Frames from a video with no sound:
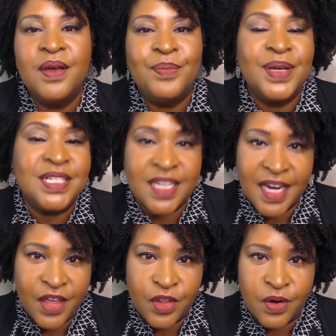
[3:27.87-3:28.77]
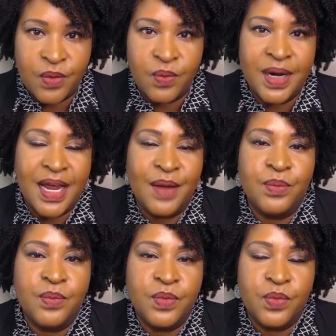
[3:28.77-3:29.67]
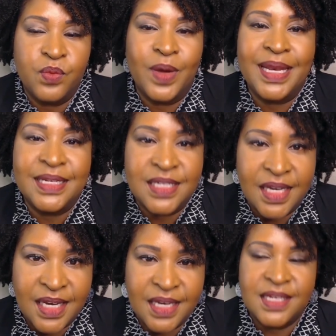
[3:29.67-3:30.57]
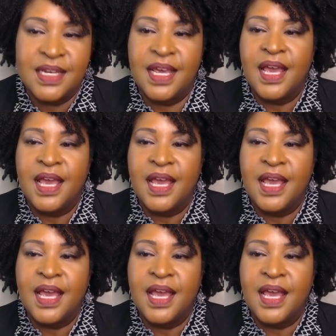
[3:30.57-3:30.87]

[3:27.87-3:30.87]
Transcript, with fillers: put together when I'm ready to eat.